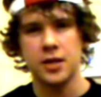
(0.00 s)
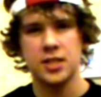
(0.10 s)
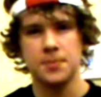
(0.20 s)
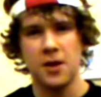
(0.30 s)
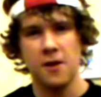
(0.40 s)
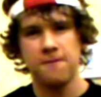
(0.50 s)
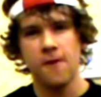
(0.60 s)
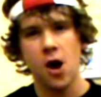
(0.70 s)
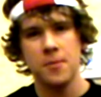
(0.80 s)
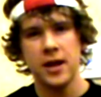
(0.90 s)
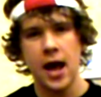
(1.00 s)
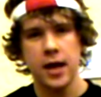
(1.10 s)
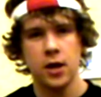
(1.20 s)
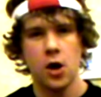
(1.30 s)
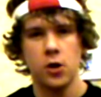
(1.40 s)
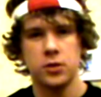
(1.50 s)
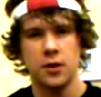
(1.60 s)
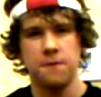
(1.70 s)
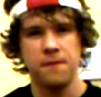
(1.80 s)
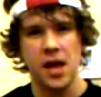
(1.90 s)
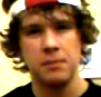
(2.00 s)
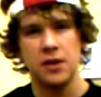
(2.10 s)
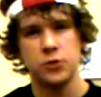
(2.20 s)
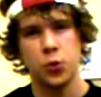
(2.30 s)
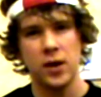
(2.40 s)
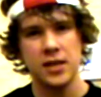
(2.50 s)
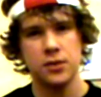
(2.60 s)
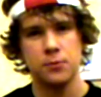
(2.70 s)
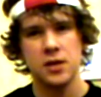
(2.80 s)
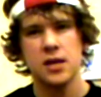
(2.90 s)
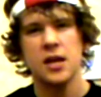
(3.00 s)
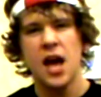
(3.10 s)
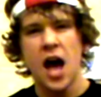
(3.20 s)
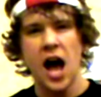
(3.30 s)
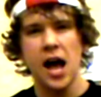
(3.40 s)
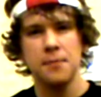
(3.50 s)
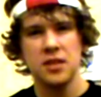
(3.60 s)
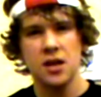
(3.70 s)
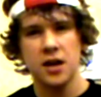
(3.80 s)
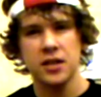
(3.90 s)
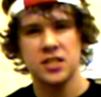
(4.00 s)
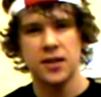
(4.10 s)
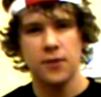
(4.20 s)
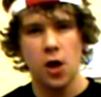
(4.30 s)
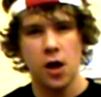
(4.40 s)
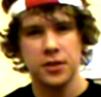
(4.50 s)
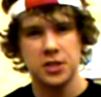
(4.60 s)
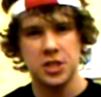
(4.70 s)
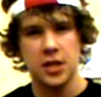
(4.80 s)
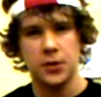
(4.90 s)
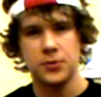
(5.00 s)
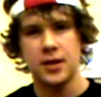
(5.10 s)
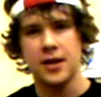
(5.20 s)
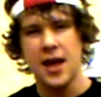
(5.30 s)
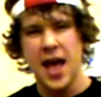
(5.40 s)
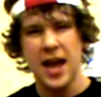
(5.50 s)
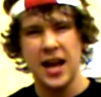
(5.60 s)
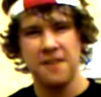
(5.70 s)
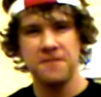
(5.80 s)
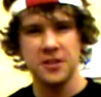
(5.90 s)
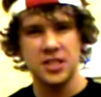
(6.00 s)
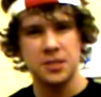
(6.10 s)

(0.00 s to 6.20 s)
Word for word: small farm in Idaho to a family of 23. I'm the youngest of all the children, and I feel